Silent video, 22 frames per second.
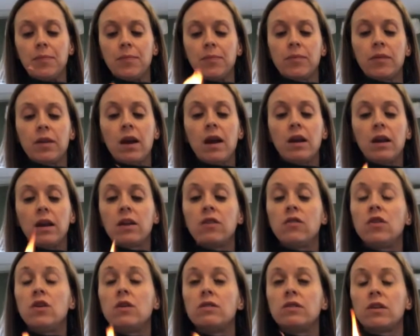kind of
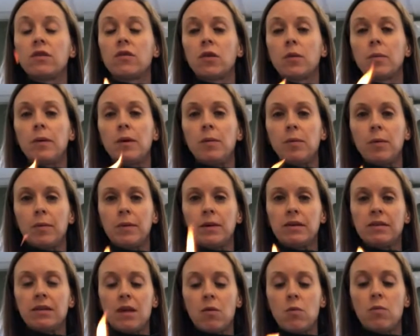confusing for people
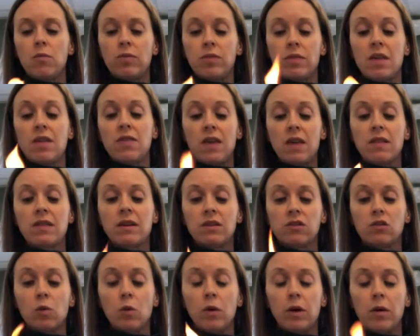because they think that
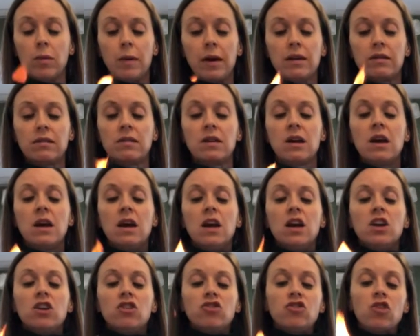it's oil based.
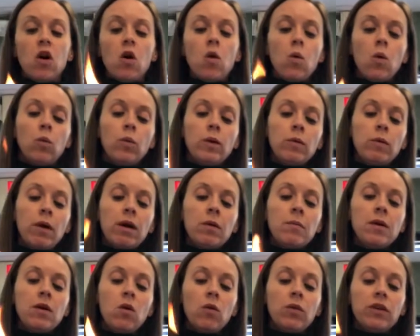So we
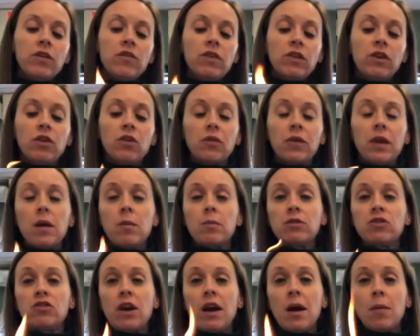recommend only filling your Lampe
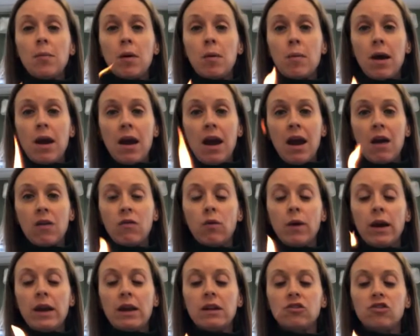Berger up about
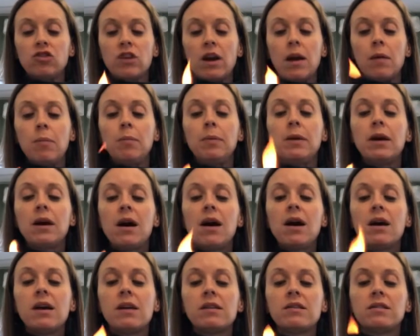halfway each time,
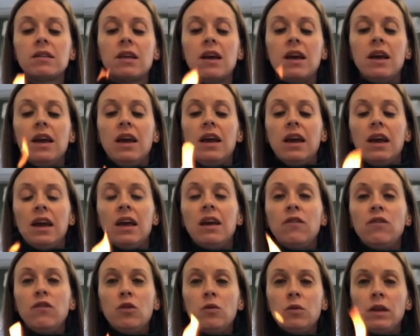because
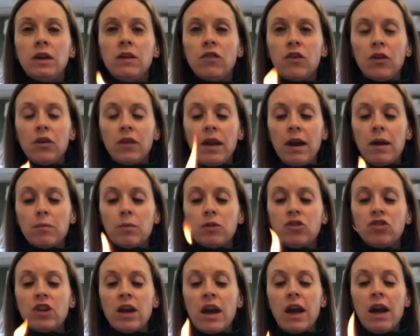if you leave your Lampe
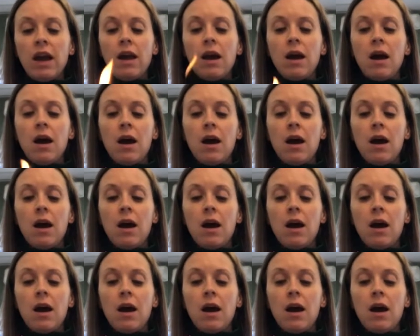Berger